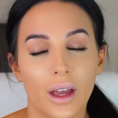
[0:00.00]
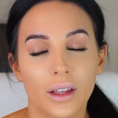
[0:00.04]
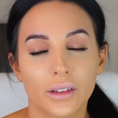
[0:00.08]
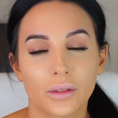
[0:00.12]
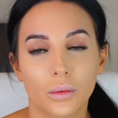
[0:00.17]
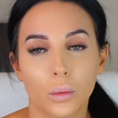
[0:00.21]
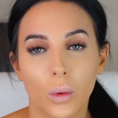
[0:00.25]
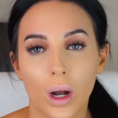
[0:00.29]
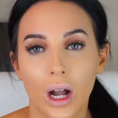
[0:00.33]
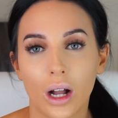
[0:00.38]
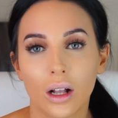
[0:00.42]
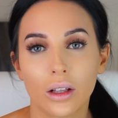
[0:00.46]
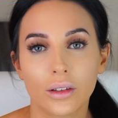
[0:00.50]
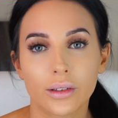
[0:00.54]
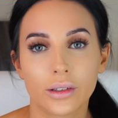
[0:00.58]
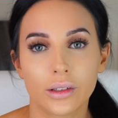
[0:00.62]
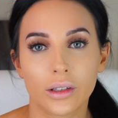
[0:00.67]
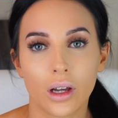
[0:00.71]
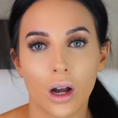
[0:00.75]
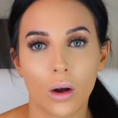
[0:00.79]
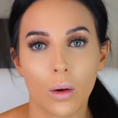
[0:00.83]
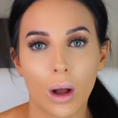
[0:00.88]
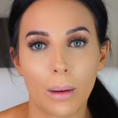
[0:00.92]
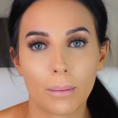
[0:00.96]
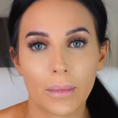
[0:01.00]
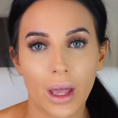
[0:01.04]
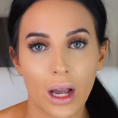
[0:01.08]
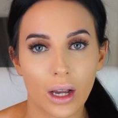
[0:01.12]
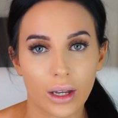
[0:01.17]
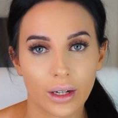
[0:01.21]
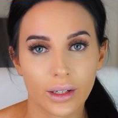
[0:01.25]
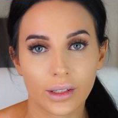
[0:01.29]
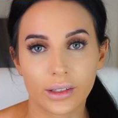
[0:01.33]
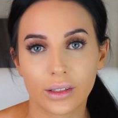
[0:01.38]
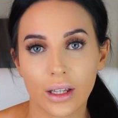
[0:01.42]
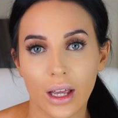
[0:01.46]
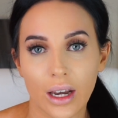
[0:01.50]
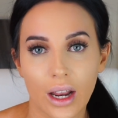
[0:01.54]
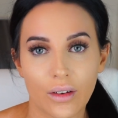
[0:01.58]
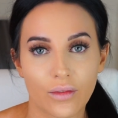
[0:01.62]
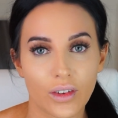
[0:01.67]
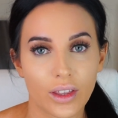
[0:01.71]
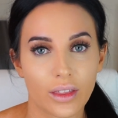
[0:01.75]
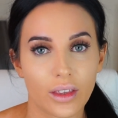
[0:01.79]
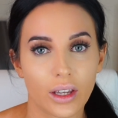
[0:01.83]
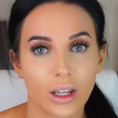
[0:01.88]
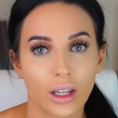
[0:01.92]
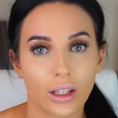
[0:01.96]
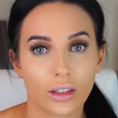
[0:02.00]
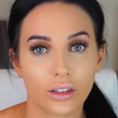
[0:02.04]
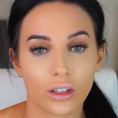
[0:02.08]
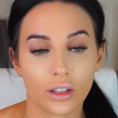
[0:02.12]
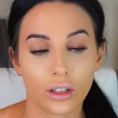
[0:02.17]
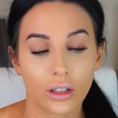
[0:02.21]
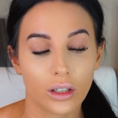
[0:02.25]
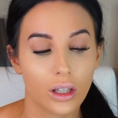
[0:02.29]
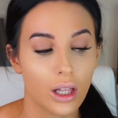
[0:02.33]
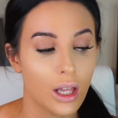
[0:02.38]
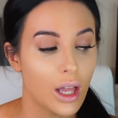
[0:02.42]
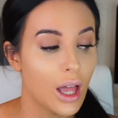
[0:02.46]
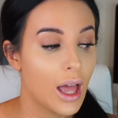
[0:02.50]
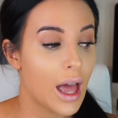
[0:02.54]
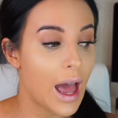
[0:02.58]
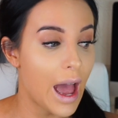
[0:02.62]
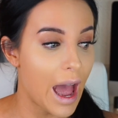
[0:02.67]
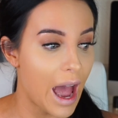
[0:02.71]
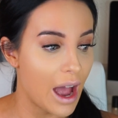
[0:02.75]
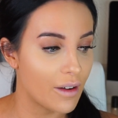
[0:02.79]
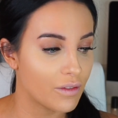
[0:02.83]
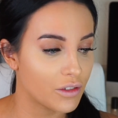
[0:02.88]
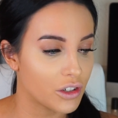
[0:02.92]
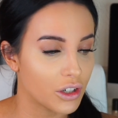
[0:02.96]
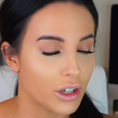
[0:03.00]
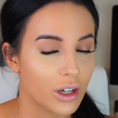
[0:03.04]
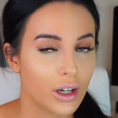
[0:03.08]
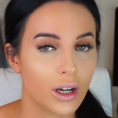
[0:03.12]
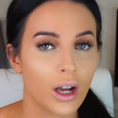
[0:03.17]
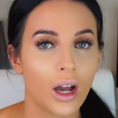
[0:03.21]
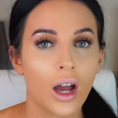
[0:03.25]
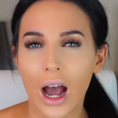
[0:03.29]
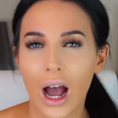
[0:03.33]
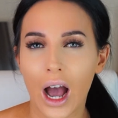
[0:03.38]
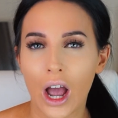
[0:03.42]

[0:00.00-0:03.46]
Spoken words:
as well, so I'm not gonna set everything until after.